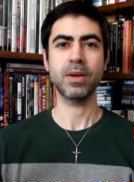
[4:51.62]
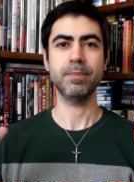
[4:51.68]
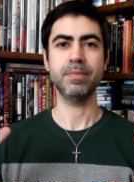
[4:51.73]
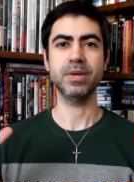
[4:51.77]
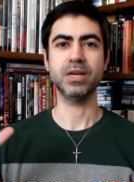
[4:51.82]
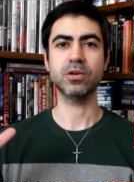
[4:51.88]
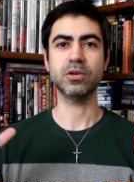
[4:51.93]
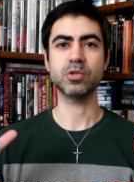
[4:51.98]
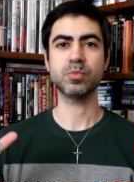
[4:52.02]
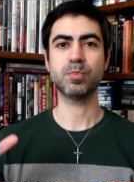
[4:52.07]

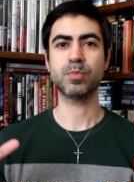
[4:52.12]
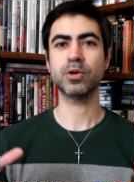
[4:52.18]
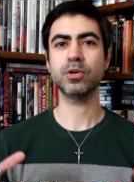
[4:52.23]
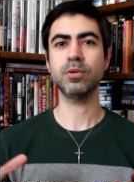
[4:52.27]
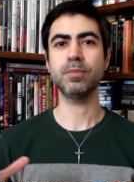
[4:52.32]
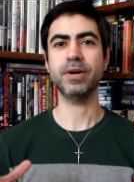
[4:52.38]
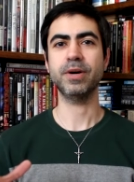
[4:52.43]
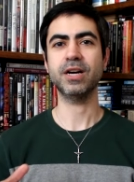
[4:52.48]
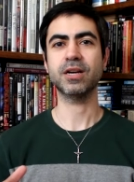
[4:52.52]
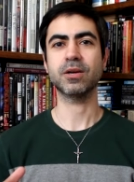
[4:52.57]
because Pearl
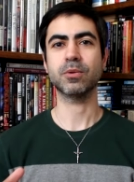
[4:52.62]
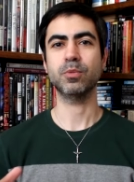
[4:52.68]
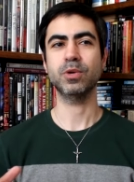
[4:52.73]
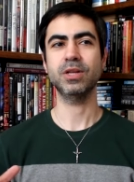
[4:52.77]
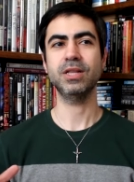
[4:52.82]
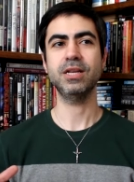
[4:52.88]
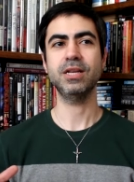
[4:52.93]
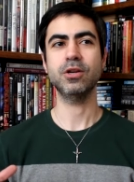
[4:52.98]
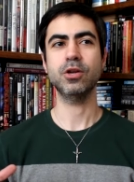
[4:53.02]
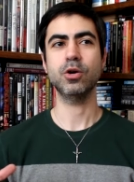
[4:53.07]
Buck
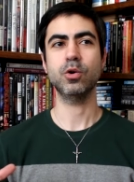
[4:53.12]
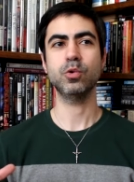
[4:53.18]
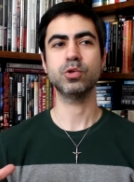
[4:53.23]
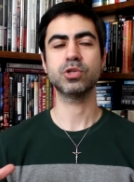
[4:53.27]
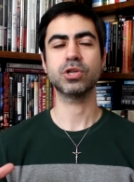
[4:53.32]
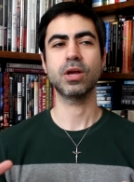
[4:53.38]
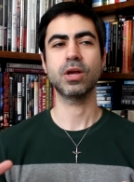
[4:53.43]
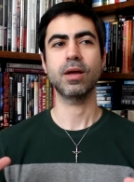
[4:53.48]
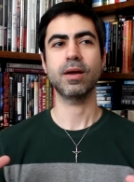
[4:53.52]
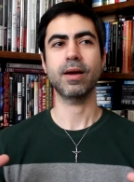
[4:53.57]
really
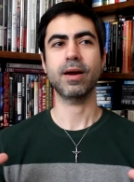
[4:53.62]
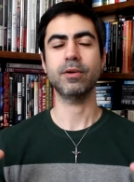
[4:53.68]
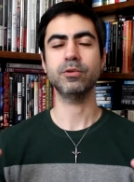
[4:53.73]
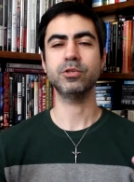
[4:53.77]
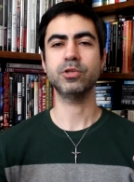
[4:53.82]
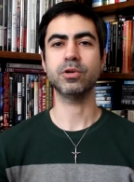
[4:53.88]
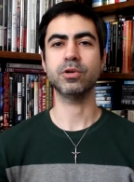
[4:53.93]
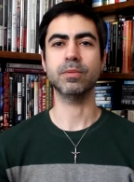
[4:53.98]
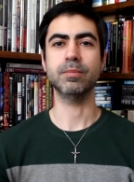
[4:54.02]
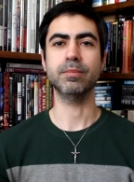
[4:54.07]
knows how
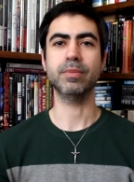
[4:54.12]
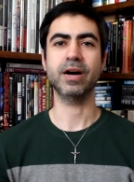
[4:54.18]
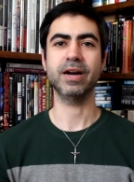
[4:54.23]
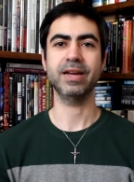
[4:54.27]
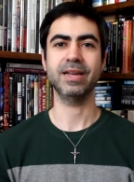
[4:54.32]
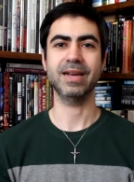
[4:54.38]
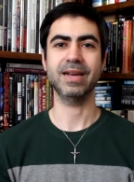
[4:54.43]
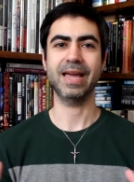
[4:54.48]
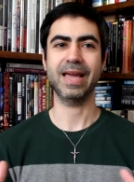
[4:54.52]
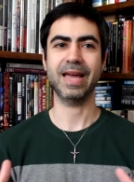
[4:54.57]
to
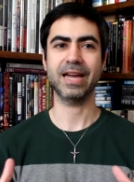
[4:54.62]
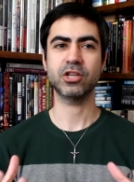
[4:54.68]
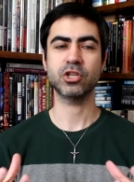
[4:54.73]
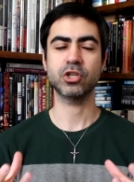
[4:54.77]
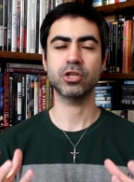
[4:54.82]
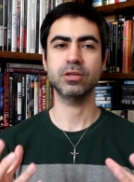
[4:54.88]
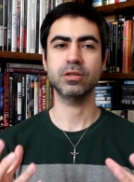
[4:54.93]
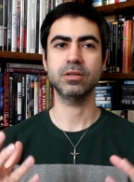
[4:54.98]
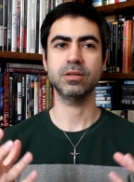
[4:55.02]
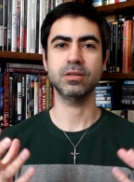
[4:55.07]
combine
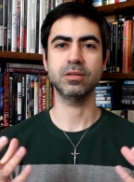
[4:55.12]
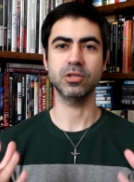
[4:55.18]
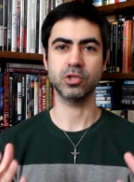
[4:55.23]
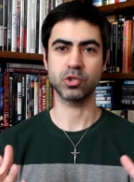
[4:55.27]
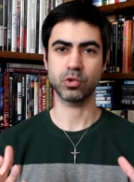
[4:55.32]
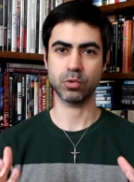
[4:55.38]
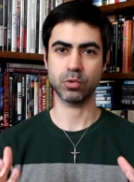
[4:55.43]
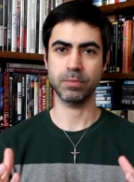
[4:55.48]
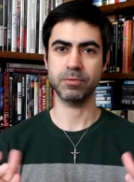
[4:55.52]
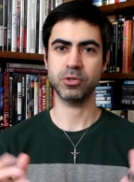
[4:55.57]
action,
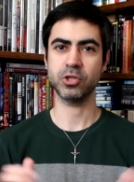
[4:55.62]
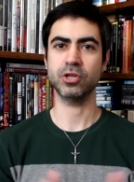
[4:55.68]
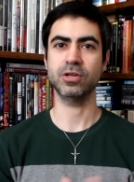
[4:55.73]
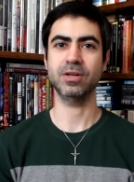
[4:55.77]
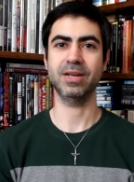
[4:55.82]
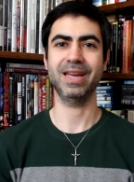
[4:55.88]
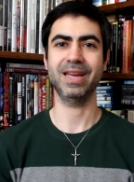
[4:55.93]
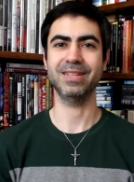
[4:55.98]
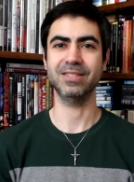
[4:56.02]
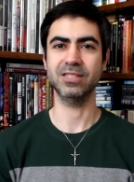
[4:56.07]

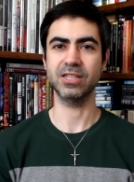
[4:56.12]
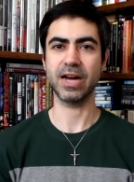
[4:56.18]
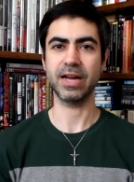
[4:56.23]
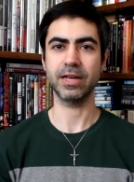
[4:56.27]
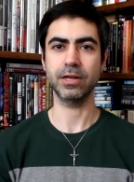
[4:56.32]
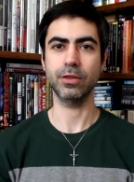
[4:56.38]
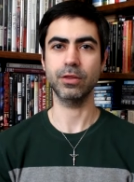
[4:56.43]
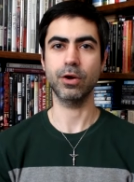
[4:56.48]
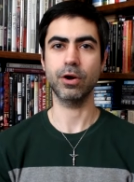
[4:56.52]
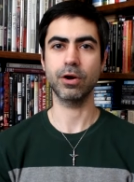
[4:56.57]
description, and
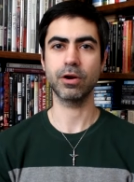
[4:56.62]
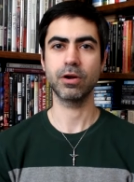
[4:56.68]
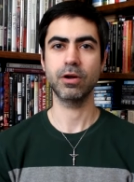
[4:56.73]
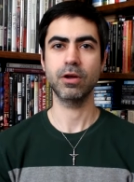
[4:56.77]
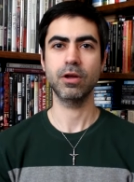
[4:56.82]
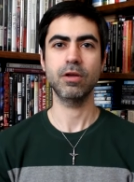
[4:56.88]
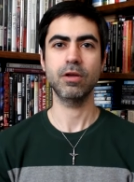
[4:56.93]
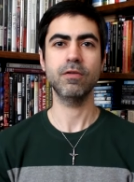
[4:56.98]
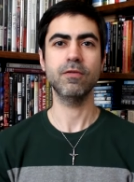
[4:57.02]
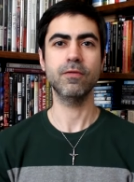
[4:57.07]
dialogue
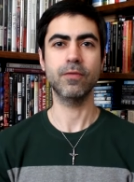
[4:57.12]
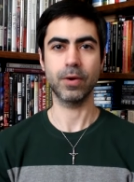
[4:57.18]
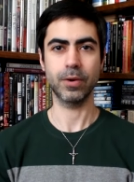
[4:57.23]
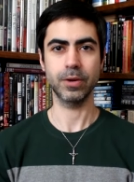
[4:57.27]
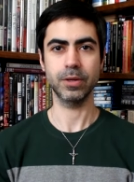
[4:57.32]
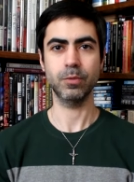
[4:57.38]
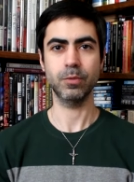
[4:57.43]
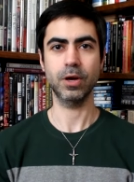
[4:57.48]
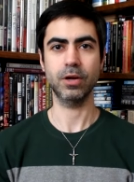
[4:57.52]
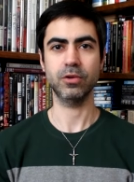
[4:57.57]

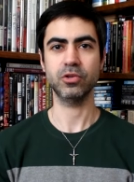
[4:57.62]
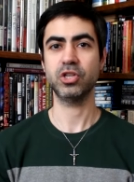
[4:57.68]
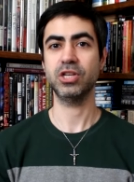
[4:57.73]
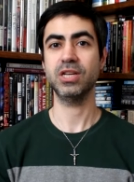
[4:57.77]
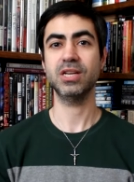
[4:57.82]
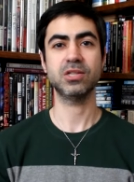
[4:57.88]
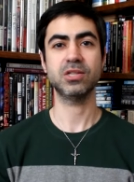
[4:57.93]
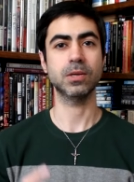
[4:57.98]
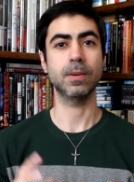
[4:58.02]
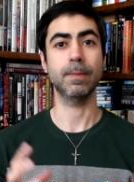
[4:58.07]
very well.
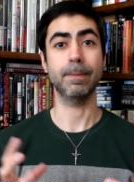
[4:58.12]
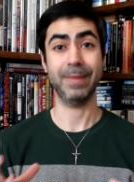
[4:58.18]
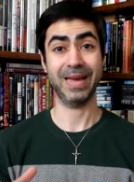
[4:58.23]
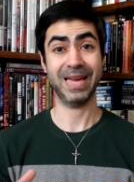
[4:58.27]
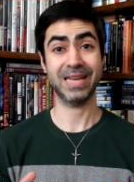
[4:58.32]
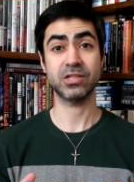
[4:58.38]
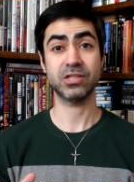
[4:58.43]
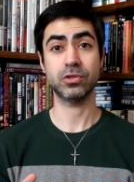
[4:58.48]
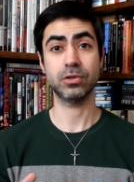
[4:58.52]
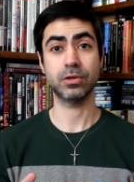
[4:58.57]
She is a
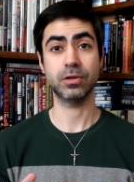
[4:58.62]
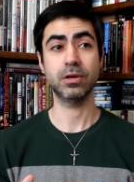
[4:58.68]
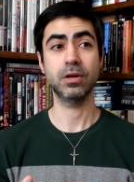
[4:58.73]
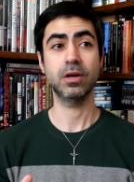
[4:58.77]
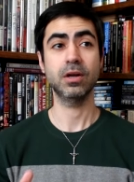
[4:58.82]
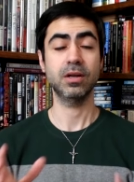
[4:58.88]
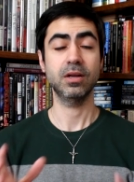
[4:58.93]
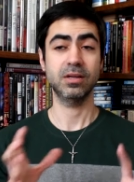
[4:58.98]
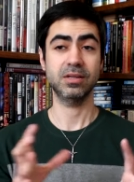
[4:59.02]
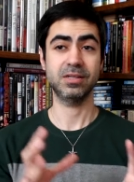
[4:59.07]
master
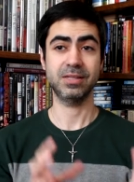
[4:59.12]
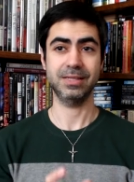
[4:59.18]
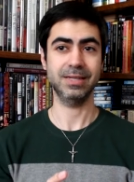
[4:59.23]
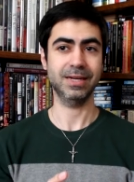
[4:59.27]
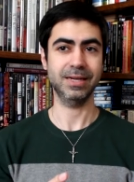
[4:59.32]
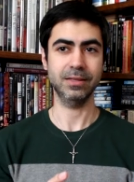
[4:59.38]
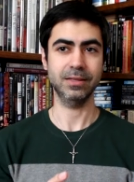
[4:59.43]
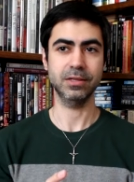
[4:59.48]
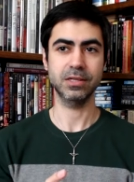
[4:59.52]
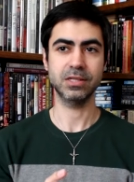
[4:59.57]

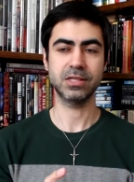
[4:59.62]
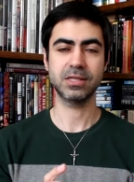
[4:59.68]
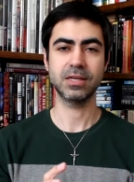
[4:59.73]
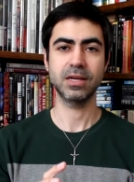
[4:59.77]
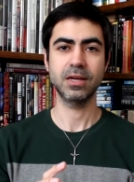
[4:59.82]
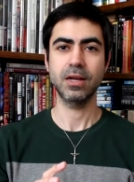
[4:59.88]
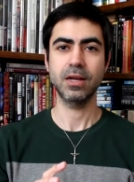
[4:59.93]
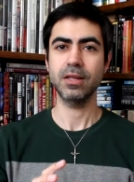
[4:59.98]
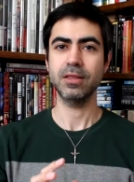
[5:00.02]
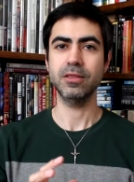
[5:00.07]
stylist.
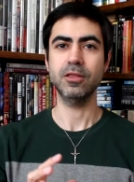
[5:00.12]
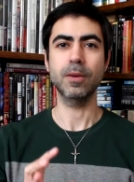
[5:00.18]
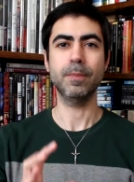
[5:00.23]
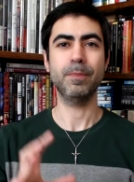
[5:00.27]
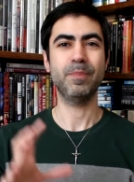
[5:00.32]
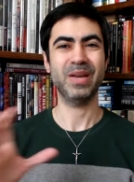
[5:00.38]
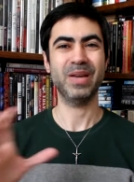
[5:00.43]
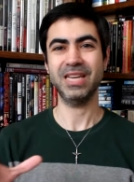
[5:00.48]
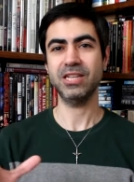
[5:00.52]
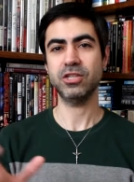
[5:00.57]
The
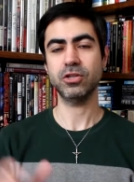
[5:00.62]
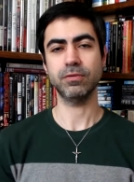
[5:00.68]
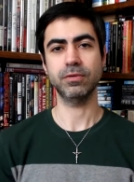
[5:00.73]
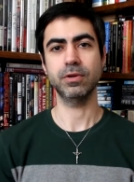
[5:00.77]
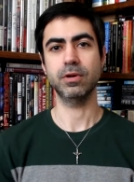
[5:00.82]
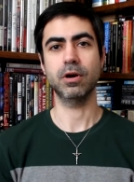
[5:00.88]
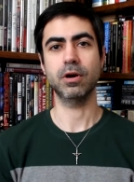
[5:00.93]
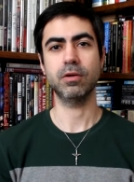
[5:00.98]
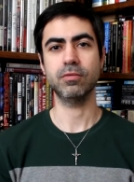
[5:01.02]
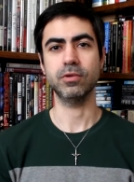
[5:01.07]
pace of
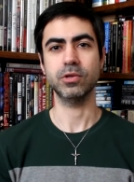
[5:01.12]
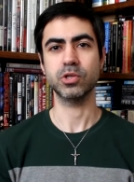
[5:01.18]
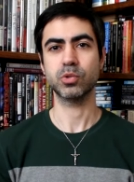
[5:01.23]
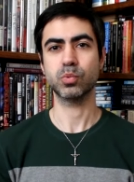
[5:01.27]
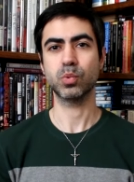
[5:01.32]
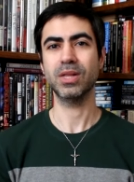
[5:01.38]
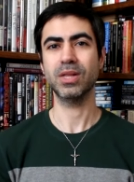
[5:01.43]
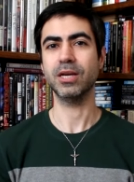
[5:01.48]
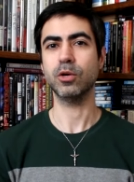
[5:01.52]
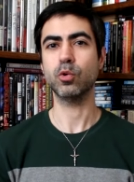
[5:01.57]
the novel
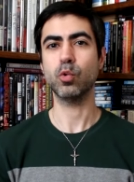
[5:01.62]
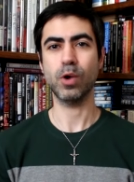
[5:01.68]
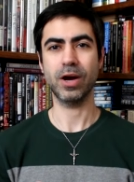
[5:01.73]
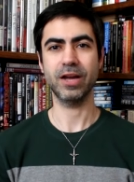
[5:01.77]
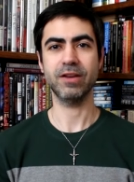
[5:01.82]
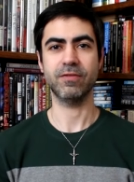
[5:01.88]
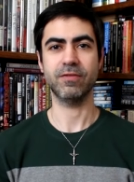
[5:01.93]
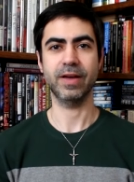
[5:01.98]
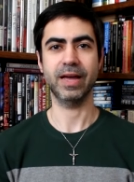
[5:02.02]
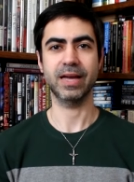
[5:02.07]
is really
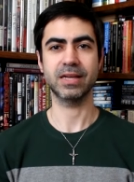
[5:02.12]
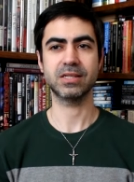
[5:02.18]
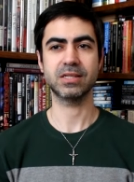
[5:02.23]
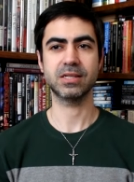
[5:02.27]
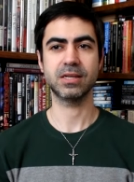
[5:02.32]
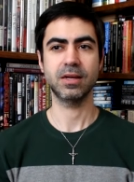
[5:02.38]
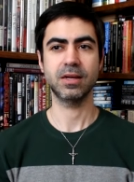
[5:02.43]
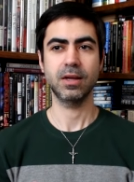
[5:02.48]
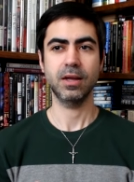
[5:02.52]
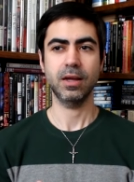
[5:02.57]
quite
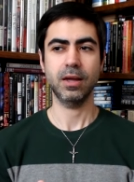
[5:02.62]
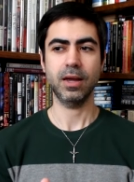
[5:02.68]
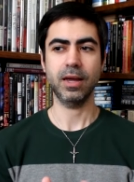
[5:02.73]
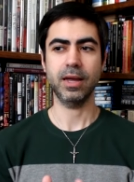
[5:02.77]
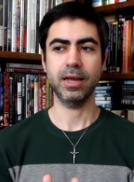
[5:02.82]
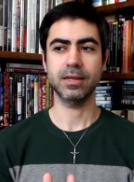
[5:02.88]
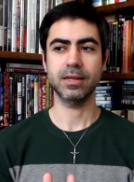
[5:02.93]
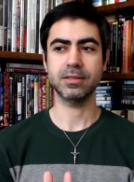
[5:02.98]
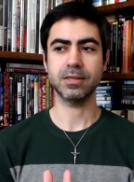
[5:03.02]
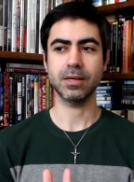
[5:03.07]
fast.
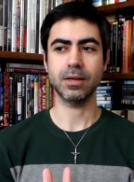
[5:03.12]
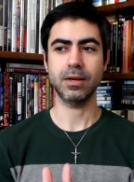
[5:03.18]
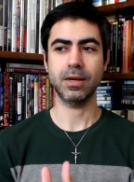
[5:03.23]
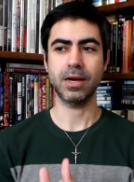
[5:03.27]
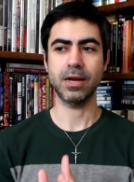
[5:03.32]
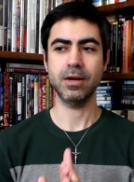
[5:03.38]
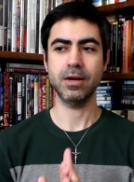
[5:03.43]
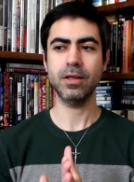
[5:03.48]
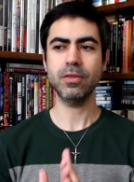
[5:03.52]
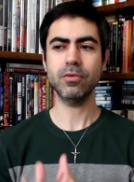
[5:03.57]
And
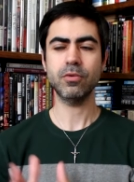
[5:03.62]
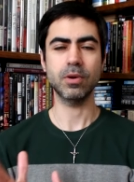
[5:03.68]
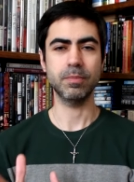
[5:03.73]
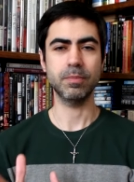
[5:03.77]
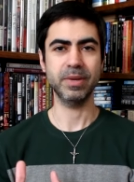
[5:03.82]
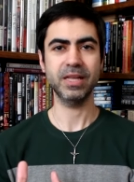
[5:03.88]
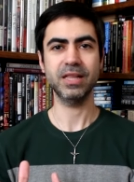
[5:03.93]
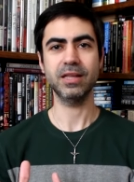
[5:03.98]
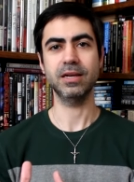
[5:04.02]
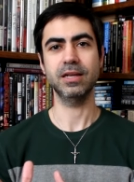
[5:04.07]
another
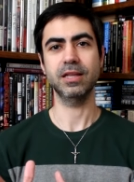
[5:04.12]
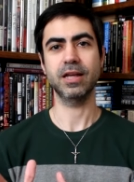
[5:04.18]
ability